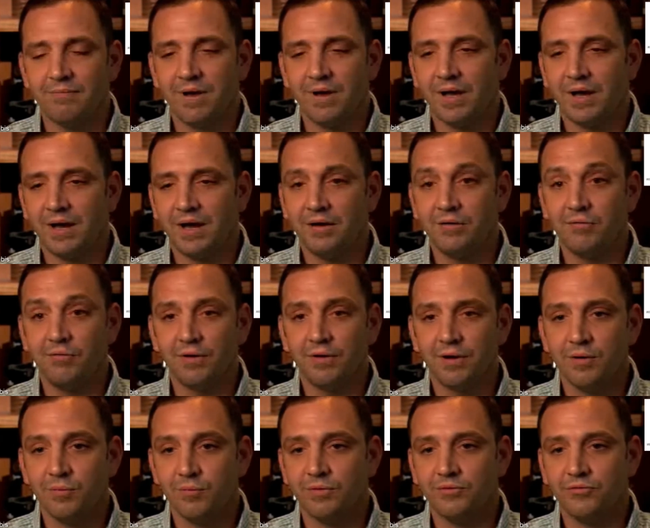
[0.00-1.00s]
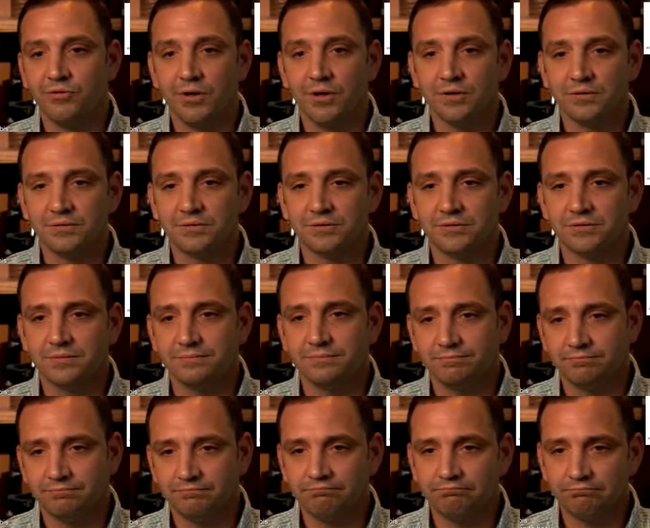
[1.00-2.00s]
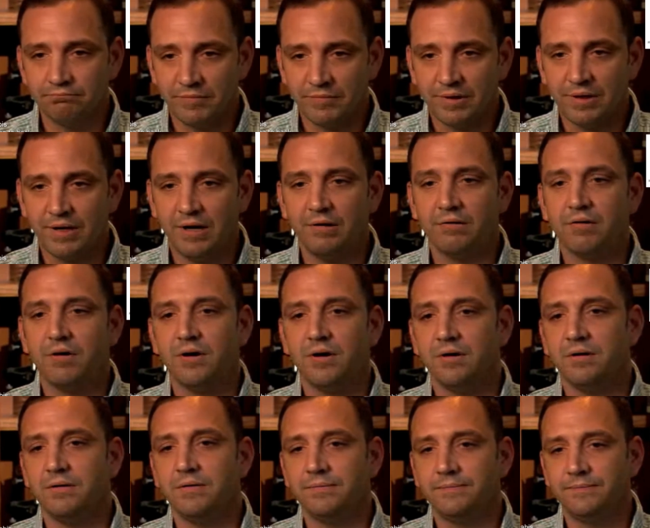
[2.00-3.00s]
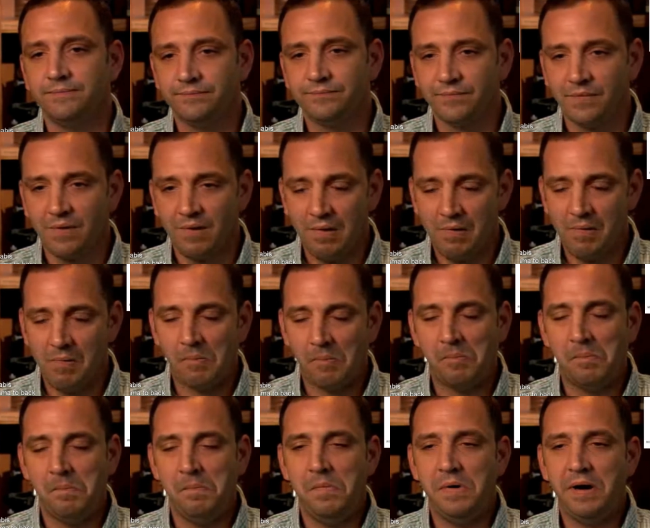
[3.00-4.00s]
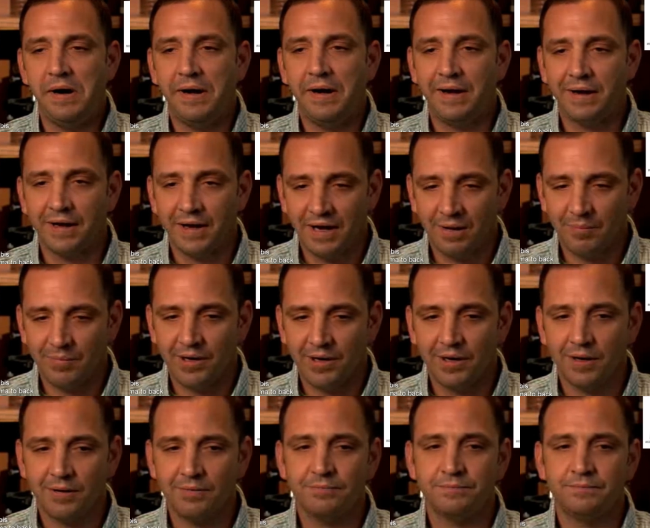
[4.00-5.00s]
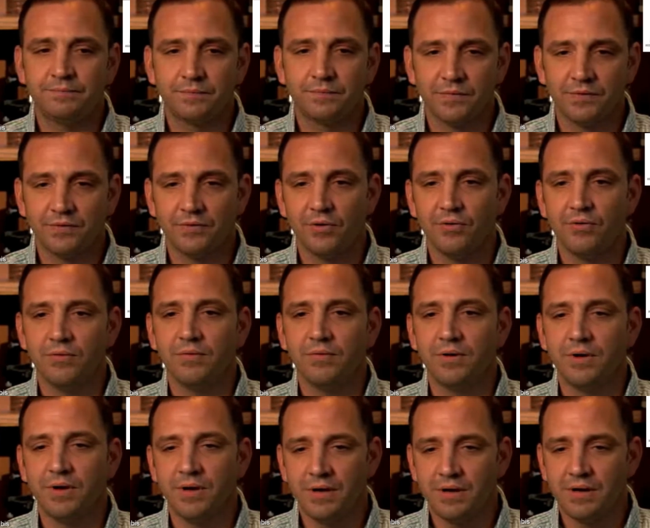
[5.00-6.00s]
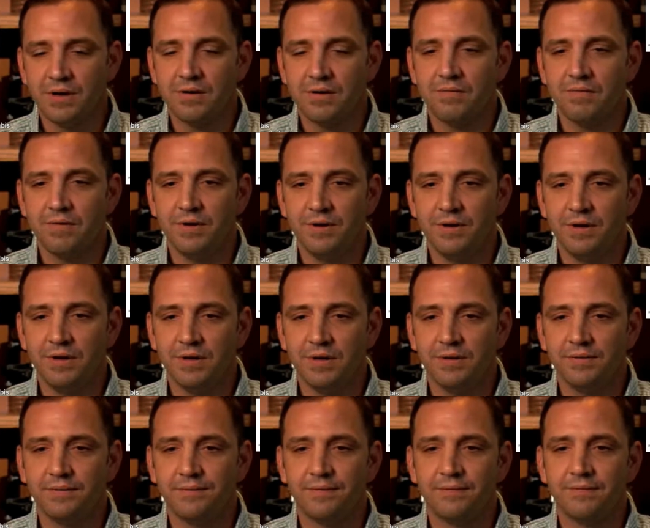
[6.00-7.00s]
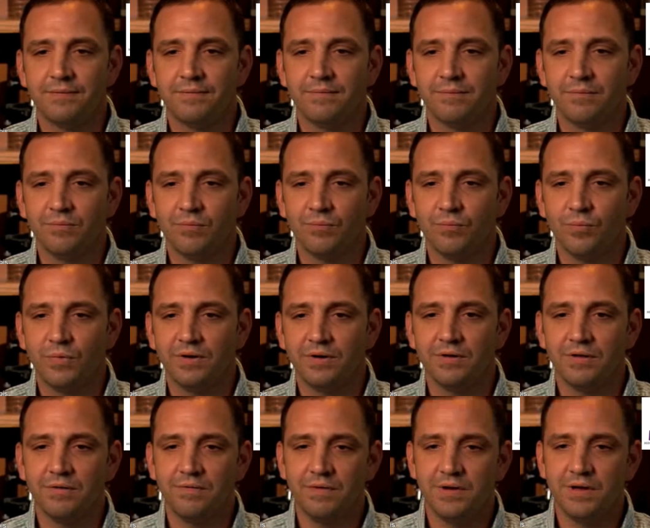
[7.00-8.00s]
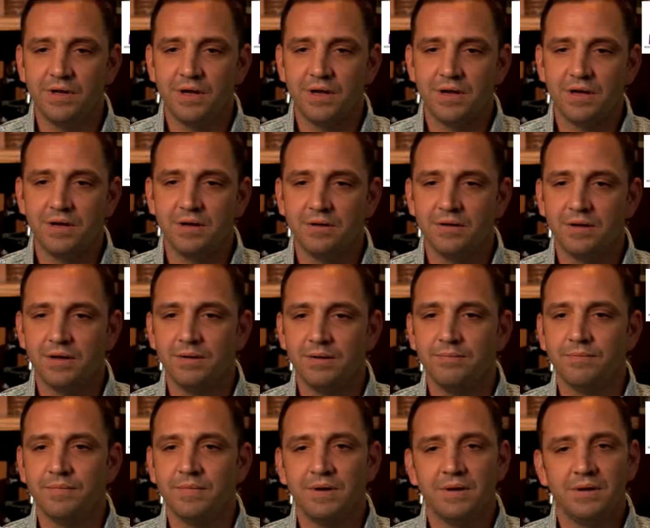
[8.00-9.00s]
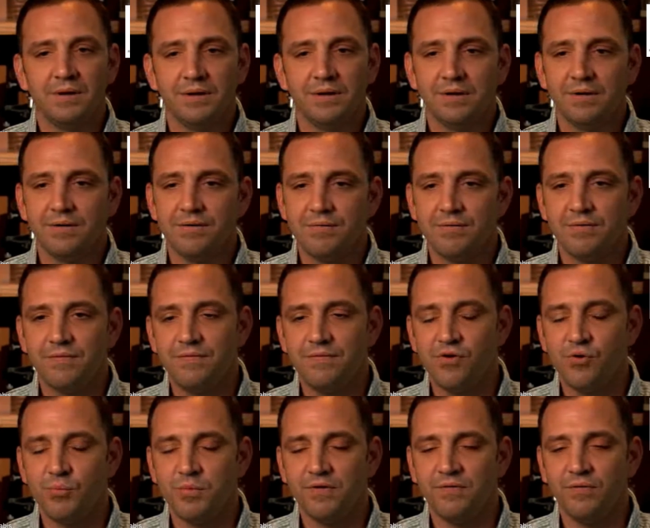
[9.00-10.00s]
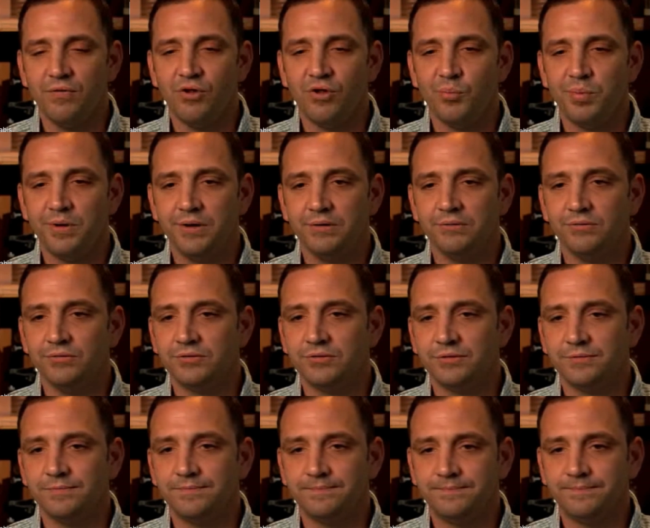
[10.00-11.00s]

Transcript: I handled it with drugs and alcohol, and it got bad. So we uh, went to the V A and they filled me full of pills.